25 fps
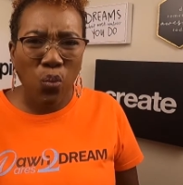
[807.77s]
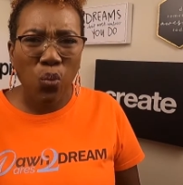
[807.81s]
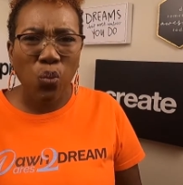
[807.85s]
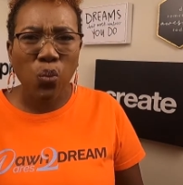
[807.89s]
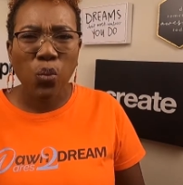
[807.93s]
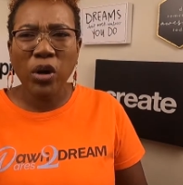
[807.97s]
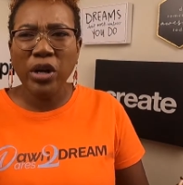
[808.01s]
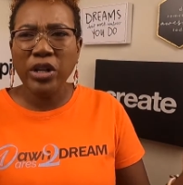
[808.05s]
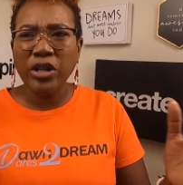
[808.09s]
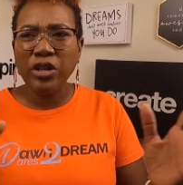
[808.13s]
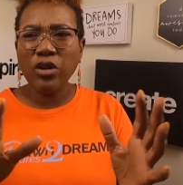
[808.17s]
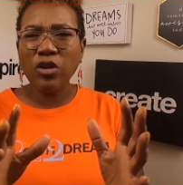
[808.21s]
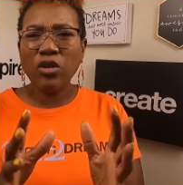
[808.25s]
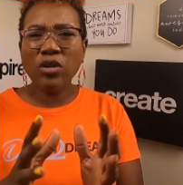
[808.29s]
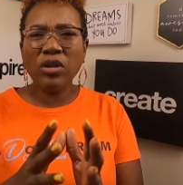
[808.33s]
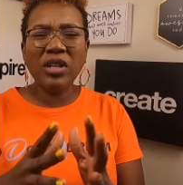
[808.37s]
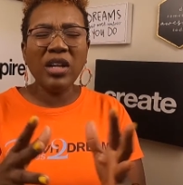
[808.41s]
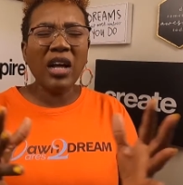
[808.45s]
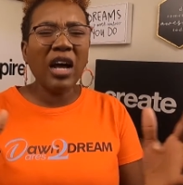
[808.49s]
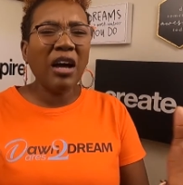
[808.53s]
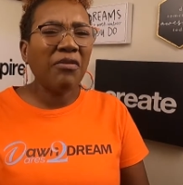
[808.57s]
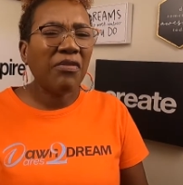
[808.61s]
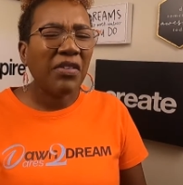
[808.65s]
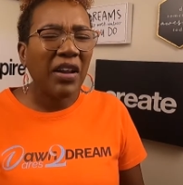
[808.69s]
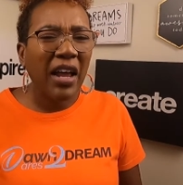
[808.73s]
when your
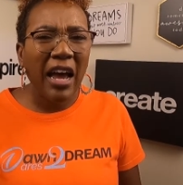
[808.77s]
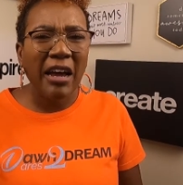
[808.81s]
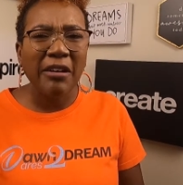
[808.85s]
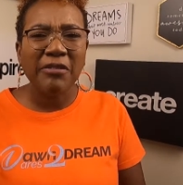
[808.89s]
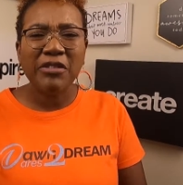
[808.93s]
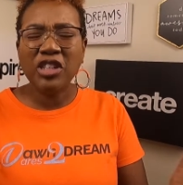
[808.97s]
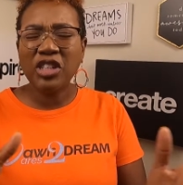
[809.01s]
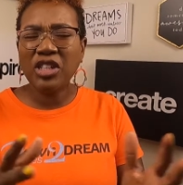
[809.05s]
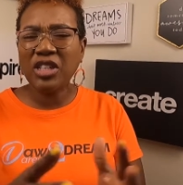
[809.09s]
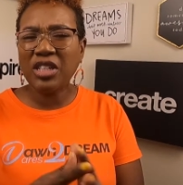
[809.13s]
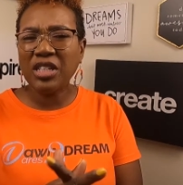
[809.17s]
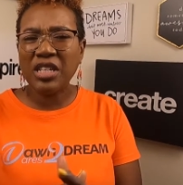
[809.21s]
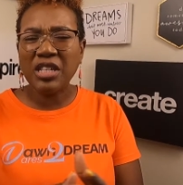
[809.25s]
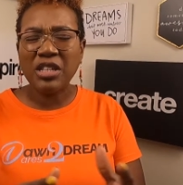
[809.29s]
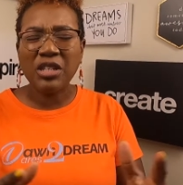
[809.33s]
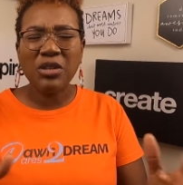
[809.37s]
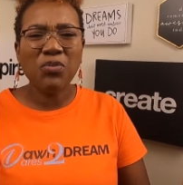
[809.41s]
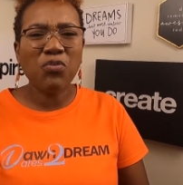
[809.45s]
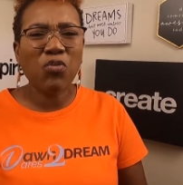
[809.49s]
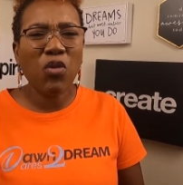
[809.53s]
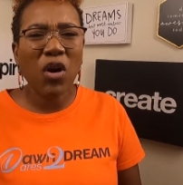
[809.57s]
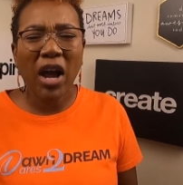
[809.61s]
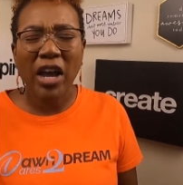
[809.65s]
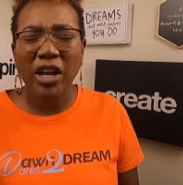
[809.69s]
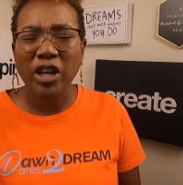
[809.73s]
love life just
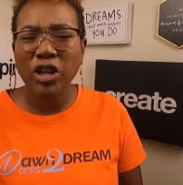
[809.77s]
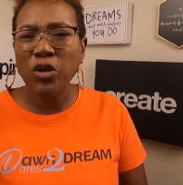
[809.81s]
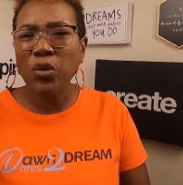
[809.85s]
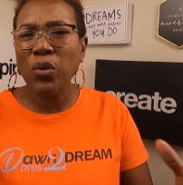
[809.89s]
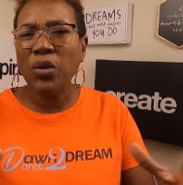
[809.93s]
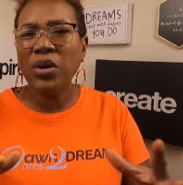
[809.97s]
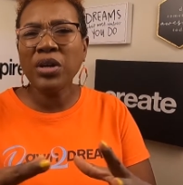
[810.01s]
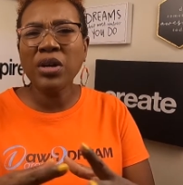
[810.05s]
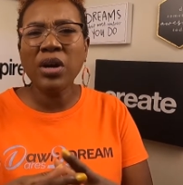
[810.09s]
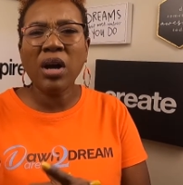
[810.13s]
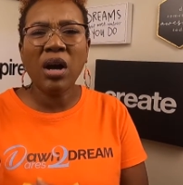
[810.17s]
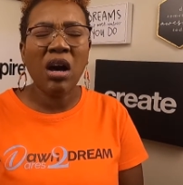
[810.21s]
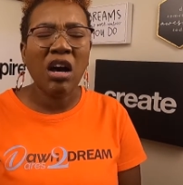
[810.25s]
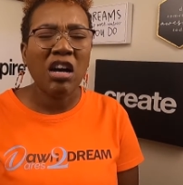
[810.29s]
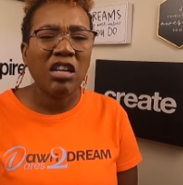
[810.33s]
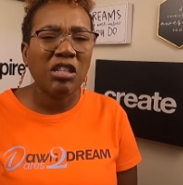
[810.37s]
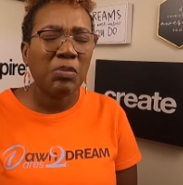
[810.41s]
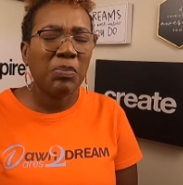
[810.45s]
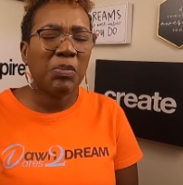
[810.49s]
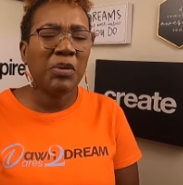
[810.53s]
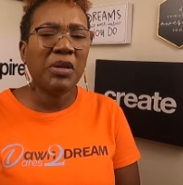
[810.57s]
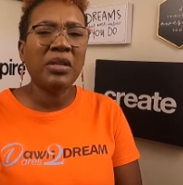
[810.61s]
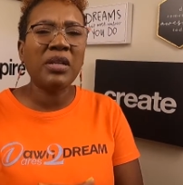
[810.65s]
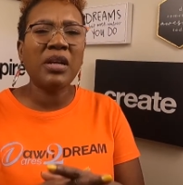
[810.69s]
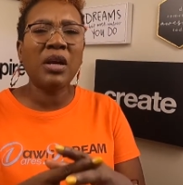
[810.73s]
isn't right, you and your
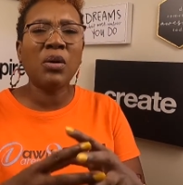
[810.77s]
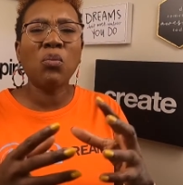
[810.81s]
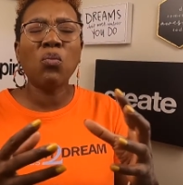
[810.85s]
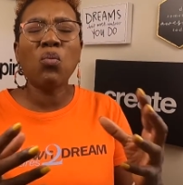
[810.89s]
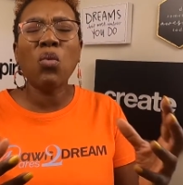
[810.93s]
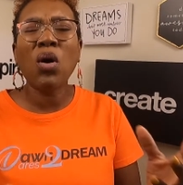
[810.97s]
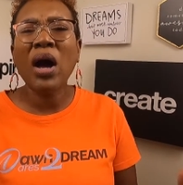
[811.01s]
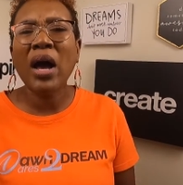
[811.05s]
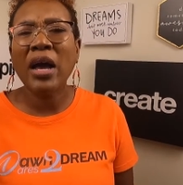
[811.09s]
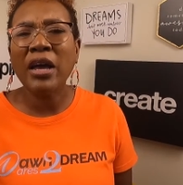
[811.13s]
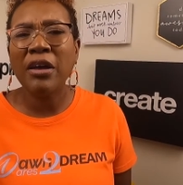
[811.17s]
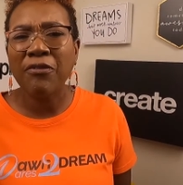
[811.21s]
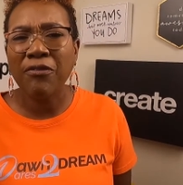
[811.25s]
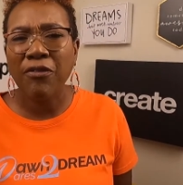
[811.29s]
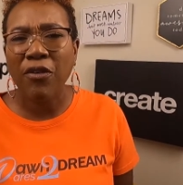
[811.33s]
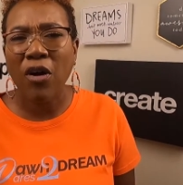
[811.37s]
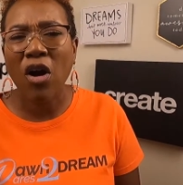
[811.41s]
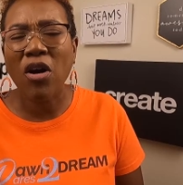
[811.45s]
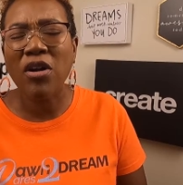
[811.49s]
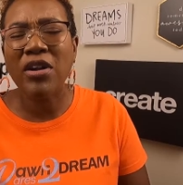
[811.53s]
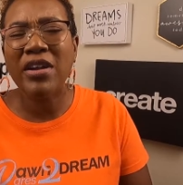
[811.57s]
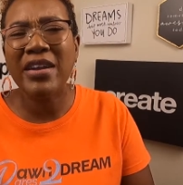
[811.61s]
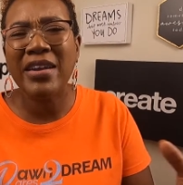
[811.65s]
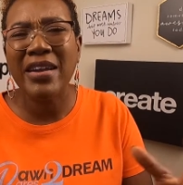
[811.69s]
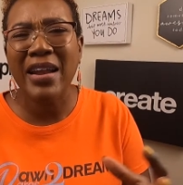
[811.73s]
husband and wife
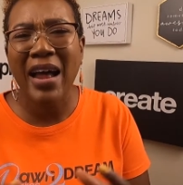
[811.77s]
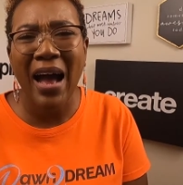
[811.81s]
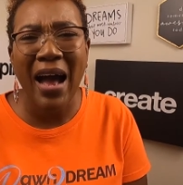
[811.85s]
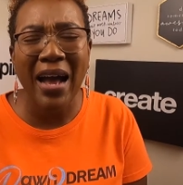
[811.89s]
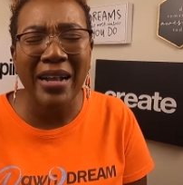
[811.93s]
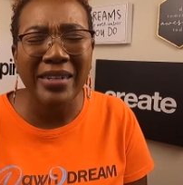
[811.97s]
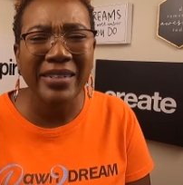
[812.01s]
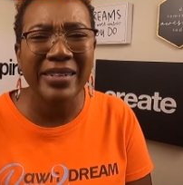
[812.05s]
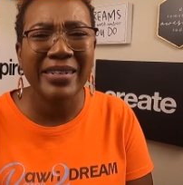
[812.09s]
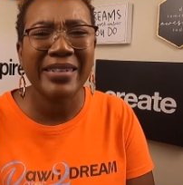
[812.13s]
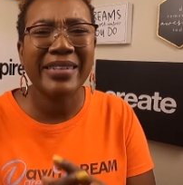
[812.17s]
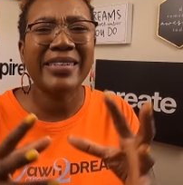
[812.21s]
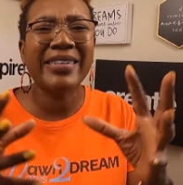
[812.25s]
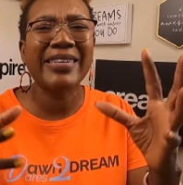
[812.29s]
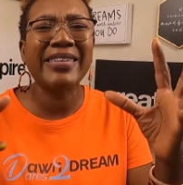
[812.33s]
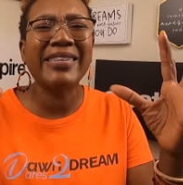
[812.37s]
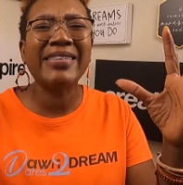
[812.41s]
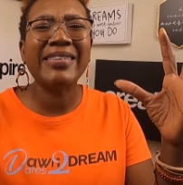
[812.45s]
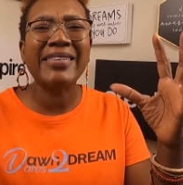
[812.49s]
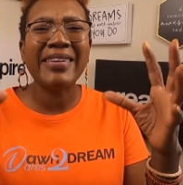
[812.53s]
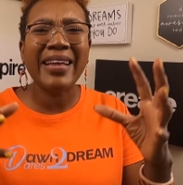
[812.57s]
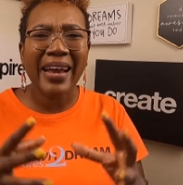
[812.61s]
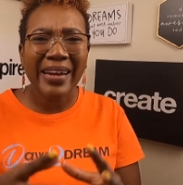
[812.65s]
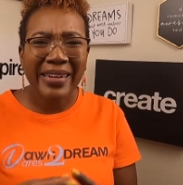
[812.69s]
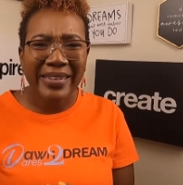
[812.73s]
are not
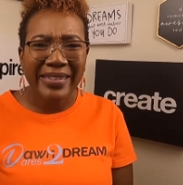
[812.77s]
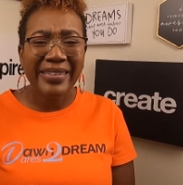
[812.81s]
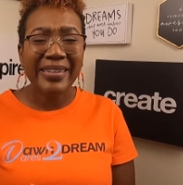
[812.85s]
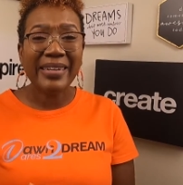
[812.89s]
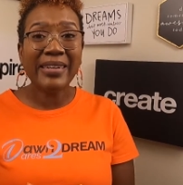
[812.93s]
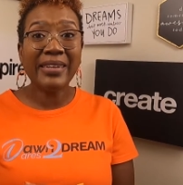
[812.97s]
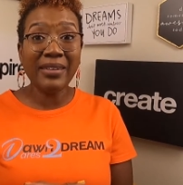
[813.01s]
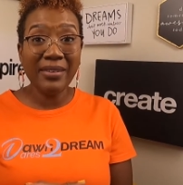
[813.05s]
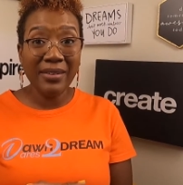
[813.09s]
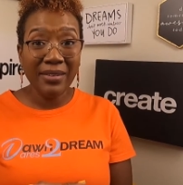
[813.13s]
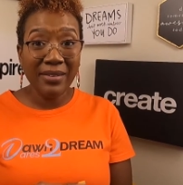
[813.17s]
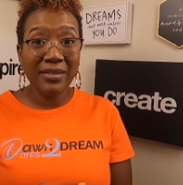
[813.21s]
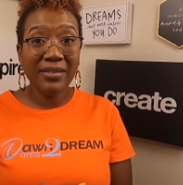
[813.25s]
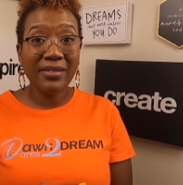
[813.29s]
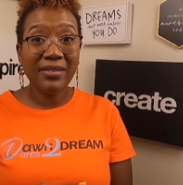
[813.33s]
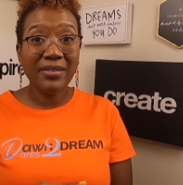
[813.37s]
connecting,